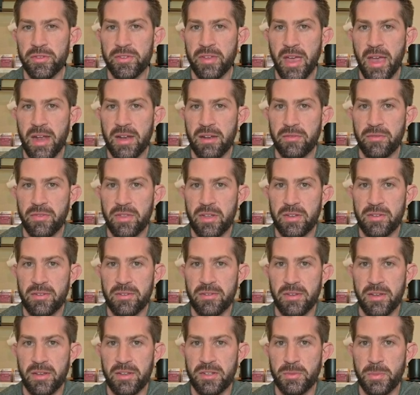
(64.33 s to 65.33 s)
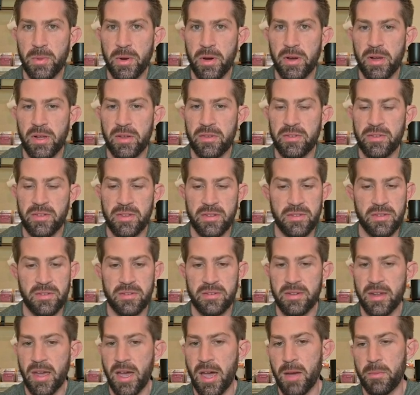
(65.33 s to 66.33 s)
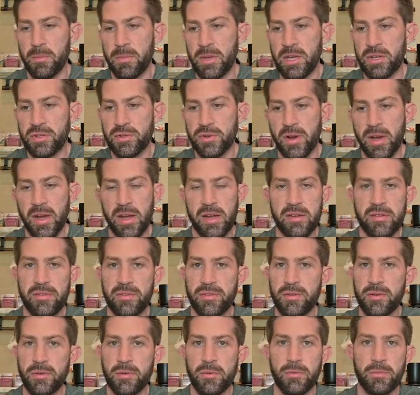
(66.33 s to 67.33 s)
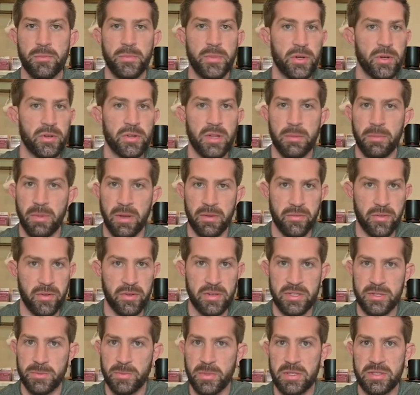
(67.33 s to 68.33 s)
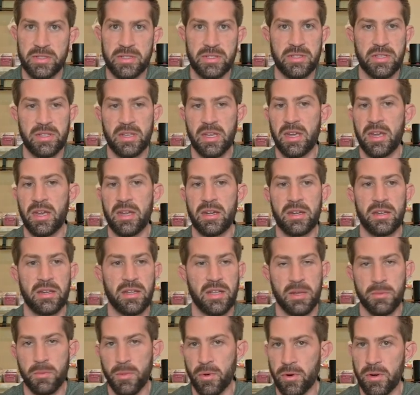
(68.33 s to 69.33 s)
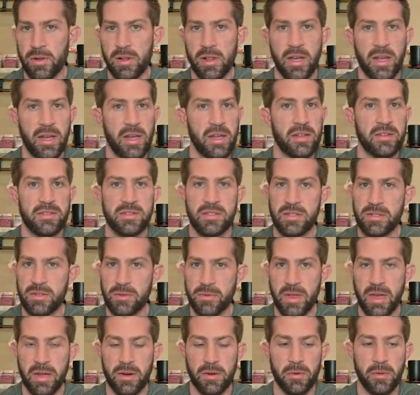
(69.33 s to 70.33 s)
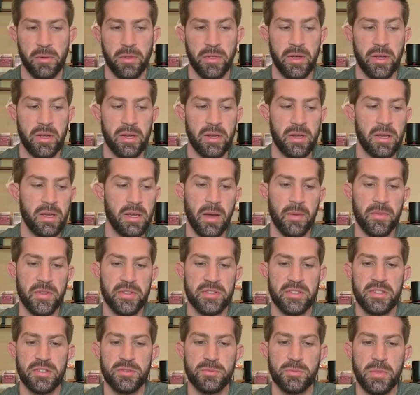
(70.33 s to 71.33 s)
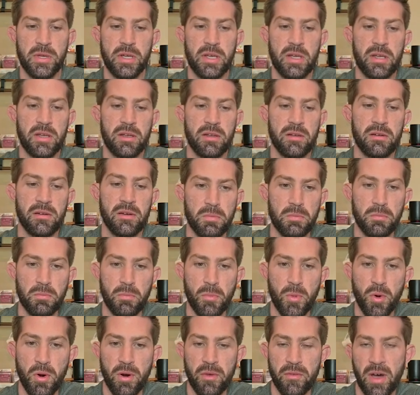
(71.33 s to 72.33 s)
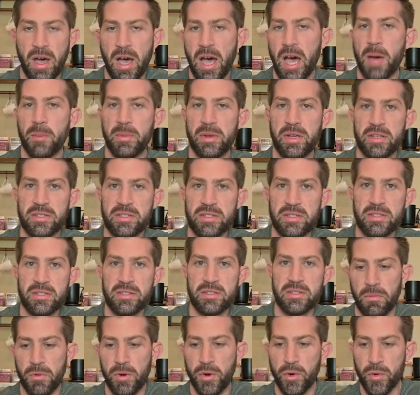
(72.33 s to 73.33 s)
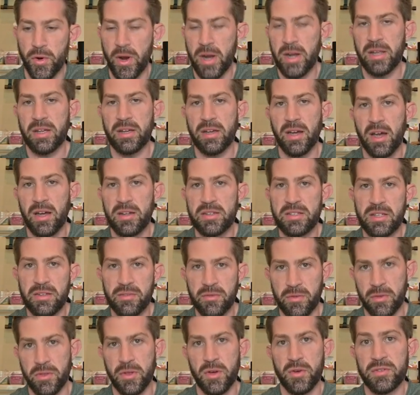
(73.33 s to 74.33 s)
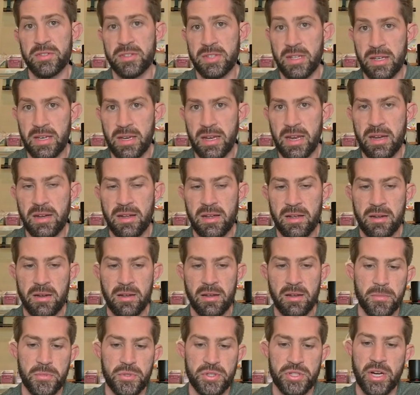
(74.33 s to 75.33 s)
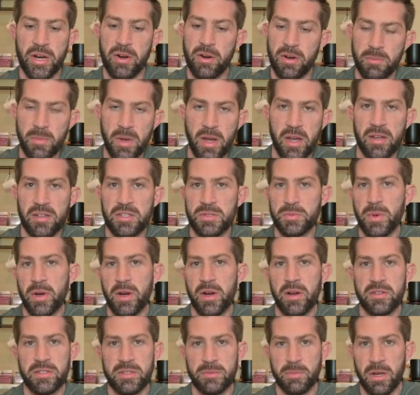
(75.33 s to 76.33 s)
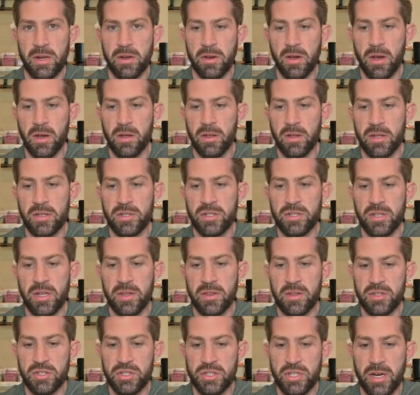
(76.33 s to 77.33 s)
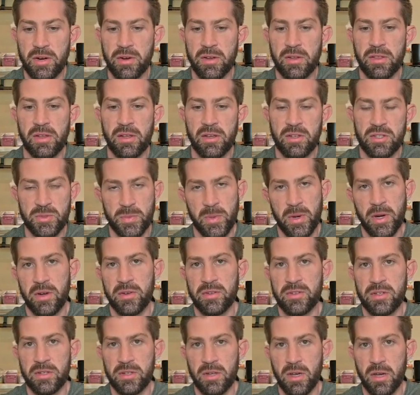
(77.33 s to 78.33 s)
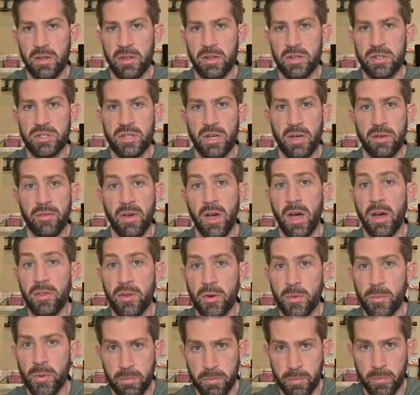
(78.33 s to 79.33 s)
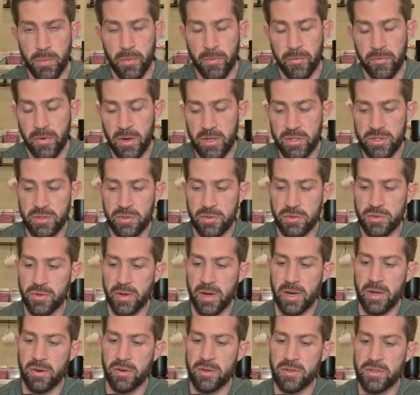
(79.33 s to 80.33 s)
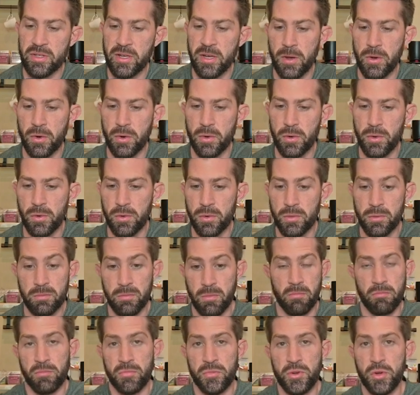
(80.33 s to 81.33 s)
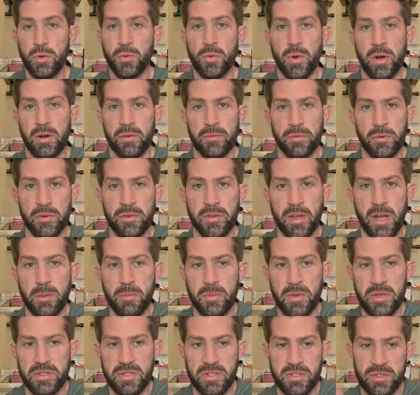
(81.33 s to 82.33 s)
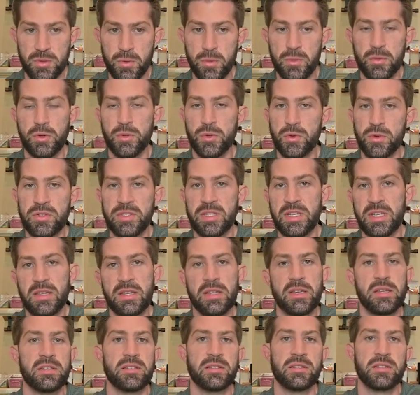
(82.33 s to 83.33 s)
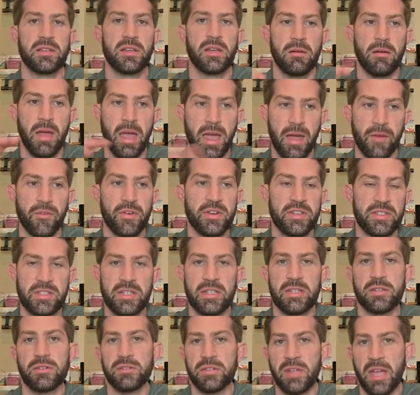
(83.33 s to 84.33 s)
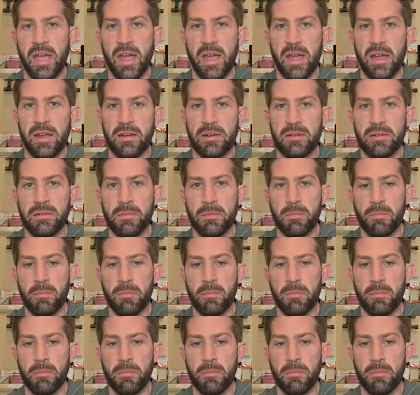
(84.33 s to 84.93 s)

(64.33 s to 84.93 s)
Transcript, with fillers: side of this experience. This is not me trying to build up my fitness business again and get more clients and do that whole thing. Uh, this is me more of a hobbyist, creating content for those that need it, sharing my experience and my knowledge, and then sharing the experience and knowledge of other professional trainers who do run a full time business, who do see this every single day.